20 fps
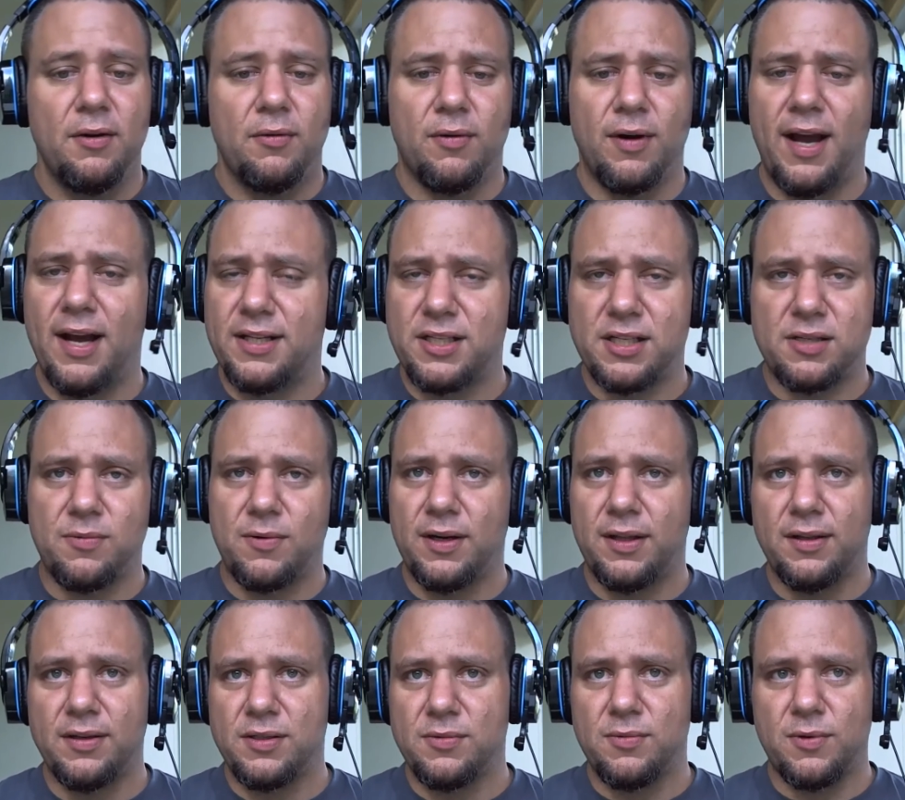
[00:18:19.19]
We're not just one of
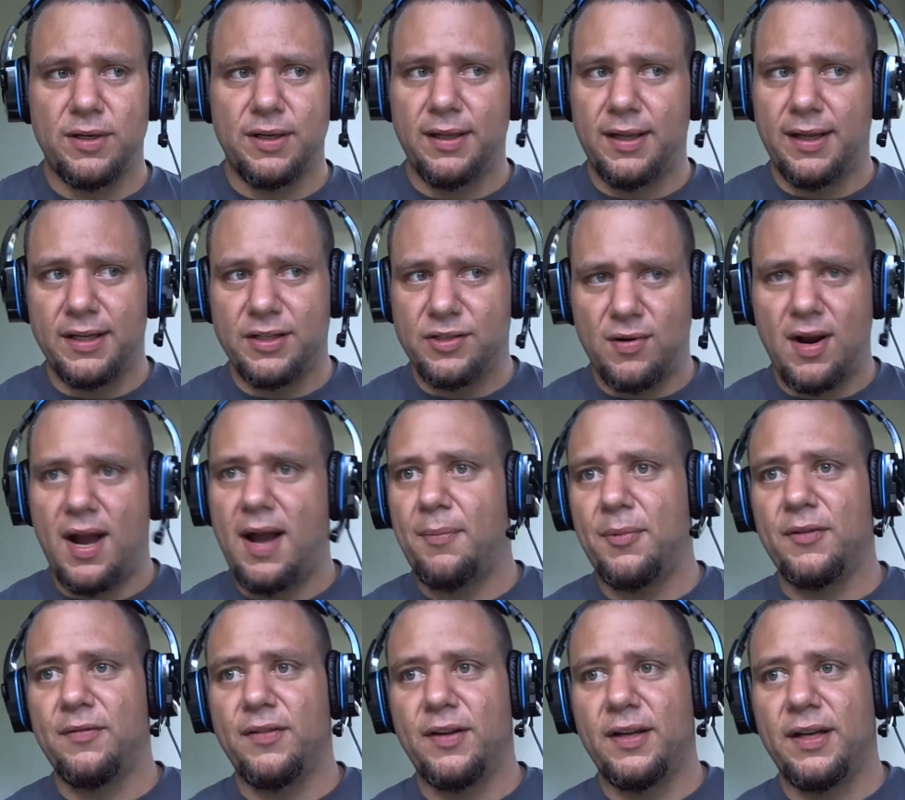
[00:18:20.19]
those where you like drop
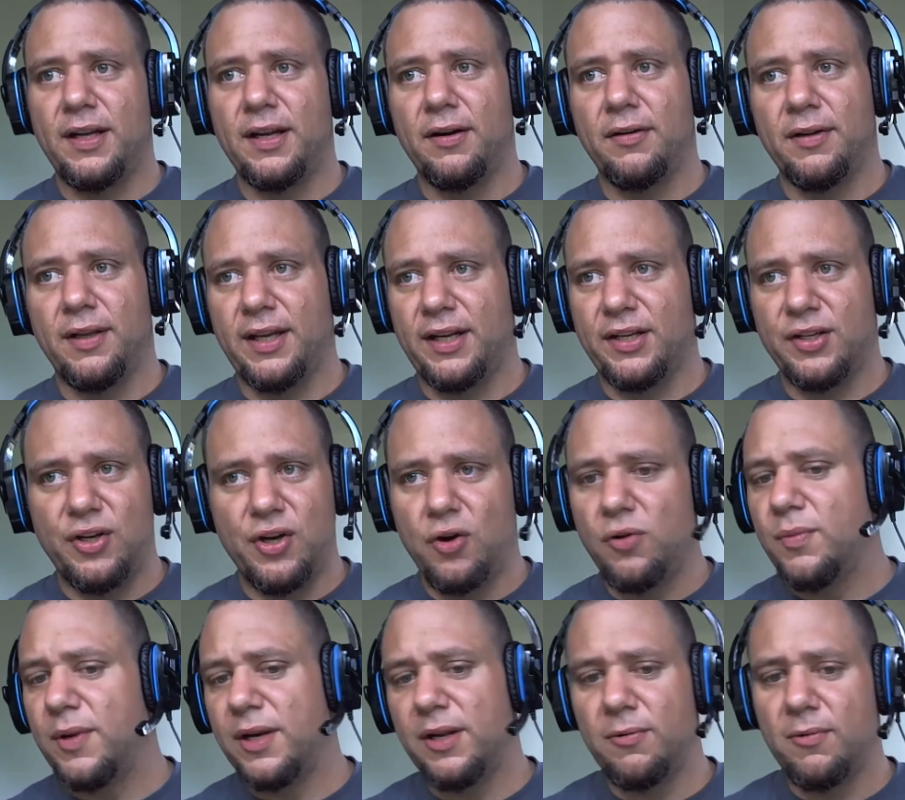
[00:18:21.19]
a video and like
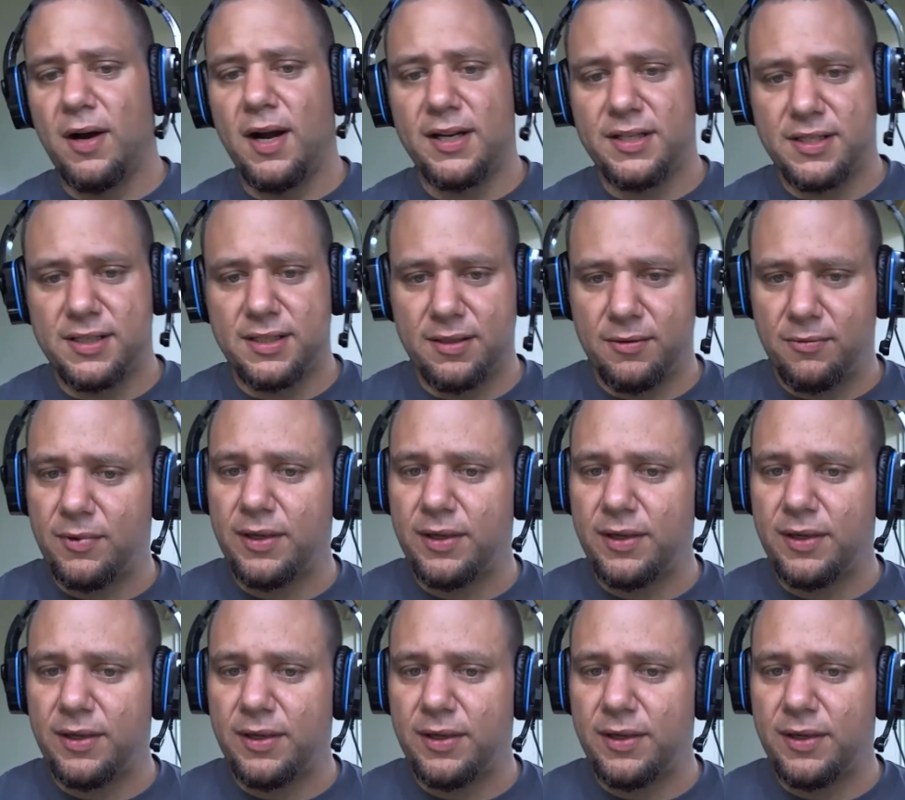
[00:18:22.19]
nobody watches it.